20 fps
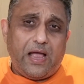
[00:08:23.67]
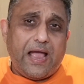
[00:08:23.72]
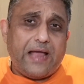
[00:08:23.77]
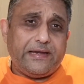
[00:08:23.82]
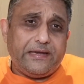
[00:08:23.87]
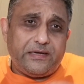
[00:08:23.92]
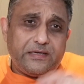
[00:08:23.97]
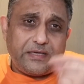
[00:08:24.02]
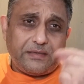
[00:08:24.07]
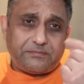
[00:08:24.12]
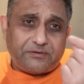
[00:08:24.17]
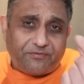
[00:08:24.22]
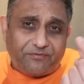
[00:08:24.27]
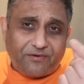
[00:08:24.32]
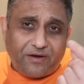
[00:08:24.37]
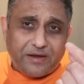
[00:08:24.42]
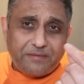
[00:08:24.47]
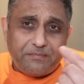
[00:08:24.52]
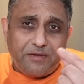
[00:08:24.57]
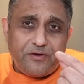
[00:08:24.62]
And in terms of
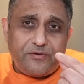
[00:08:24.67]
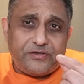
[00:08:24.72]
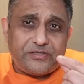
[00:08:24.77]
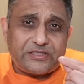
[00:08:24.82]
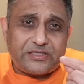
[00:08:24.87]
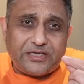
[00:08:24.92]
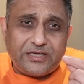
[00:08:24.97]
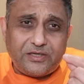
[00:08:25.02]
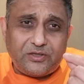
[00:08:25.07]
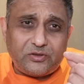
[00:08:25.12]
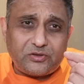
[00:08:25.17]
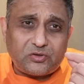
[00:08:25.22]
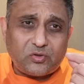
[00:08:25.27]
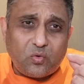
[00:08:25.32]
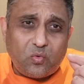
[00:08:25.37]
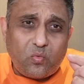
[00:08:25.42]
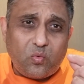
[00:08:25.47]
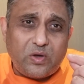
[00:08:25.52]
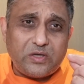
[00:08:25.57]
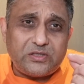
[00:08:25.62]
fine motor skills,
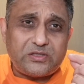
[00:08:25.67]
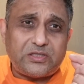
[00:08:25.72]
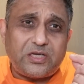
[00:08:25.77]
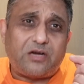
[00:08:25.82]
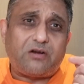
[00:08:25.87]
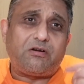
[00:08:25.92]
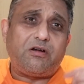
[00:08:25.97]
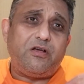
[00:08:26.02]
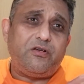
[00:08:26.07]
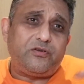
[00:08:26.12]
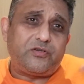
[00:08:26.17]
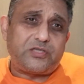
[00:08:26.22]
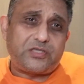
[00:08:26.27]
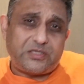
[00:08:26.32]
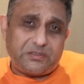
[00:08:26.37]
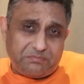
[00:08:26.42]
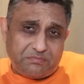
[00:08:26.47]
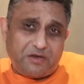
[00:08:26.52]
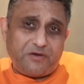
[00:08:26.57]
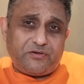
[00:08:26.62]
once the
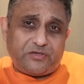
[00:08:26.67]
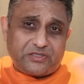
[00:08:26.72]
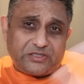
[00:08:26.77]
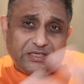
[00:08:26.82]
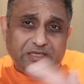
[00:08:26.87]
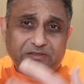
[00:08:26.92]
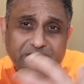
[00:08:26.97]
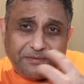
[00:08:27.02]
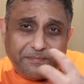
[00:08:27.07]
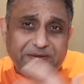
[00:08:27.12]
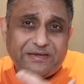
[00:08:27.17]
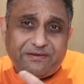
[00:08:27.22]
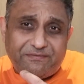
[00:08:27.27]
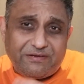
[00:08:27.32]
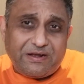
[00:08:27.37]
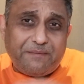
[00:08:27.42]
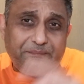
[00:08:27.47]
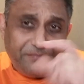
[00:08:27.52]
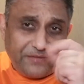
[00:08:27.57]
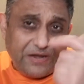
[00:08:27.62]
gross motor skills have been
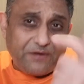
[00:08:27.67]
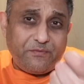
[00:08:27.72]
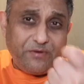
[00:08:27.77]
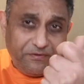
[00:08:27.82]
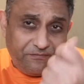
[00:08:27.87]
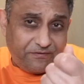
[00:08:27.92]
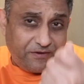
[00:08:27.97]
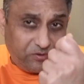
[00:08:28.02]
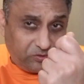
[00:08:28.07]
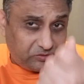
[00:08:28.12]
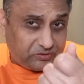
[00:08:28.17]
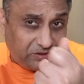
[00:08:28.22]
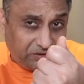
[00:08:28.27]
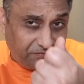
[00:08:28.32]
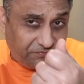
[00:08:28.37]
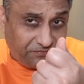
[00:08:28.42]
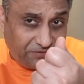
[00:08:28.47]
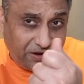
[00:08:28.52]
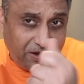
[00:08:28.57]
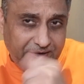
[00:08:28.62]
developed, then we focus on
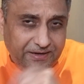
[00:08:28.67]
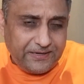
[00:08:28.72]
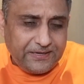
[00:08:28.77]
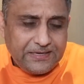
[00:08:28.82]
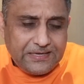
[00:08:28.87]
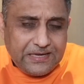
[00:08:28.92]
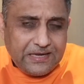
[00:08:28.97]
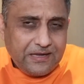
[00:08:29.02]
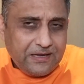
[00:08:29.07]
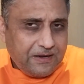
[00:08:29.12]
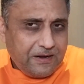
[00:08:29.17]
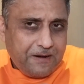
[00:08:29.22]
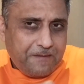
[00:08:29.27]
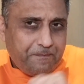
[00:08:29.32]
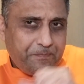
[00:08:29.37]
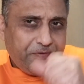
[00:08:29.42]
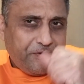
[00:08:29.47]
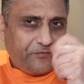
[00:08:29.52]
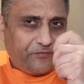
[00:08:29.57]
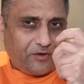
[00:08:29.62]
the fine.
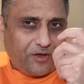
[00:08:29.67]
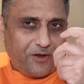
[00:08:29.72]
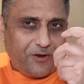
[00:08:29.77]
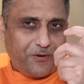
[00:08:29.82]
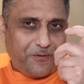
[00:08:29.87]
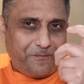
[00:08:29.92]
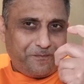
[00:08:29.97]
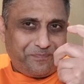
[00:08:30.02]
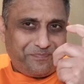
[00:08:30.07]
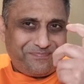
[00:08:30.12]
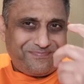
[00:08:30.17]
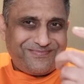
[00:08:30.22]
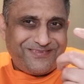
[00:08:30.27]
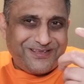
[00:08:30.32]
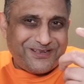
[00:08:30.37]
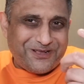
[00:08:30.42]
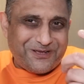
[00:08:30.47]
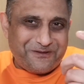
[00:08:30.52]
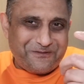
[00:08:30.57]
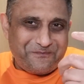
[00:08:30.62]
So,
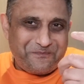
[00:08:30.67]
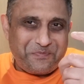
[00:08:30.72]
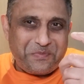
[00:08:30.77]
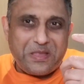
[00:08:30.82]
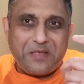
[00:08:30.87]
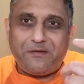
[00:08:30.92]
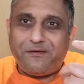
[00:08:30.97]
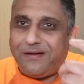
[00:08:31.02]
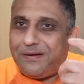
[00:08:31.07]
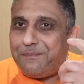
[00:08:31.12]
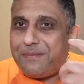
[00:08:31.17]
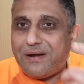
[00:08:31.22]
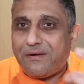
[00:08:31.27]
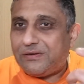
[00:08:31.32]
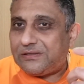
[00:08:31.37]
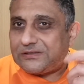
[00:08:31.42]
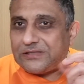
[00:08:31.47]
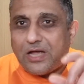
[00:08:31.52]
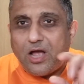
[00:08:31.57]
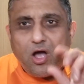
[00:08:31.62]
you know, and
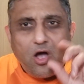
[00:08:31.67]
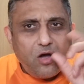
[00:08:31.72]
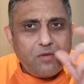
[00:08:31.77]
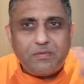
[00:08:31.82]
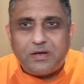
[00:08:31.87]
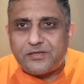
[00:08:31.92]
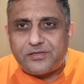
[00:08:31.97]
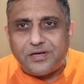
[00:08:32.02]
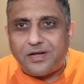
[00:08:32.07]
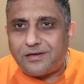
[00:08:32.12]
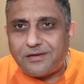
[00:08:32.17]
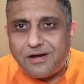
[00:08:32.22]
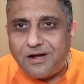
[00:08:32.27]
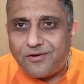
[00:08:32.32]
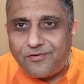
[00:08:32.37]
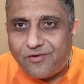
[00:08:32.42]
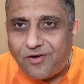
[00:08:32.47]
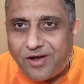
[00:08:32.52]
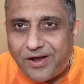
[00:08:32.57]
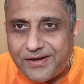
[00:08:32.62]
parents say, "Oh, my child
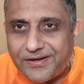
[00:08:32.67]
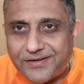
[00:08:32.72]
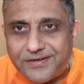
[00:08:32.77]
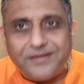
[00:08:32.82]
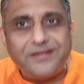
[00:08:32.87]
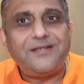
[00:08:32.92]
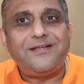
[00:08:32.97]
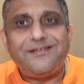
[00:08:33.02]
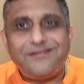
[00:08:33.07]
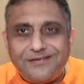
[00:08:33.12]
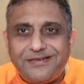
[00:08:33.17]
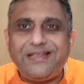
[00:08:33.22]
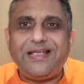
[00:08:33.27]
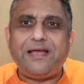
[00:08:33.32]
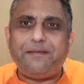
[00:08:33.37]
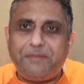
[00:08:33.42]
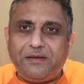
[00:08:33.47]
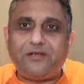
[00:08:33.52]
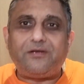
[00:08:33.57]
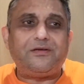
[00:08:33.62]
can't write."
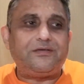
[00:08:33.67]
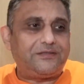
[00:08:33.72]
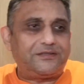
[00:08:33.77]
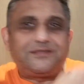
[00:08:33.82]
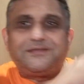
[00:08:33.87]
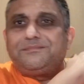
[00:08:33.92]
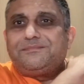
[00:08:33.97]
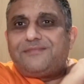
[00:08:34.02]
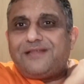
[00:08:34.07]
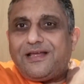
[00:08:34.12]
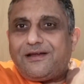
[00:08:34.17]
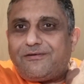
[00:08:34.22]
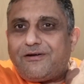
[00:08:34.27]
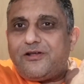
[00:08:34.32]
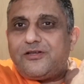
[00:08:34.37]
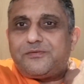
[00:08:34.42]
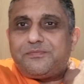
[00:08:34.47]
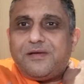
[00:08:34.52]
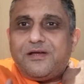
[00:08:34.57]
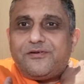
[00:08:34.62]
Yeah, because the
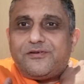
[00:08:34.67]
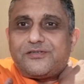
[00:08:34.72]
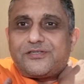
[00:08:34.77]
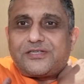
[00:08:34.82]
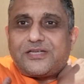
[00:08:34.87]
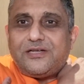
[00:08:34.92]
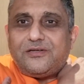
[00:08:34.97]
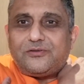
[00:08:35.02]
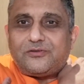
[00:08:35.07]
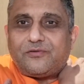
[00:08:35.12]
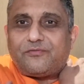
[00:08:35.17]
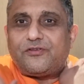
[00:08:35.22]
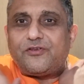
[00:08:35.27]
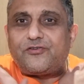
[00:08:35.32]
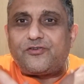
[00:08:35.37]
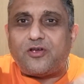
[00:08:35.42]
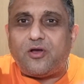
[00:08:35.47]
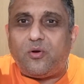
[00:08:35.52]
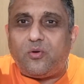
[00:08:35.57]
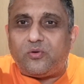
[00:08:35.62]
gross motor skills of the
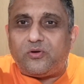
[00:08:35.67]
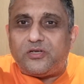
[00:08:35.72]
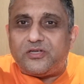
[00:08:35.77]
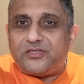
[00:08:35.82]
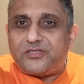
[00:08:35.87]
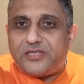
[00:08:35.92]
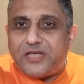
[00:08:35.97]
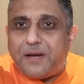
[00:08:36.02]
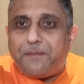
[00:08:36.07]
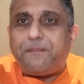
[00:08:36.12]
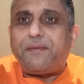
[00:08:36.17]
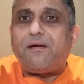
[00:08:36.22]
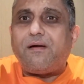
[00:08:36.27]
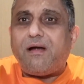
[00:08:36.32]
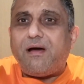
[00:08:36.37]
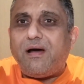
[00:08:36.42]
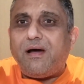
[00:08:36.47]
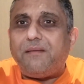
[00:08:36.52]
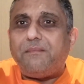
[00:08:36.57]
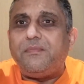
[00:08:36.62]
shoulders, the upper
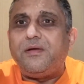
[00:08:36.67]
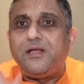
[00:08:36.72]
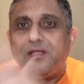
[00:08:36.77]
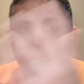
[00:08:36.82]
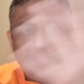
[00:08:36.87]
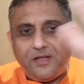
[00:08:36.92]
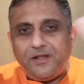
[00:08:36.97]
arm,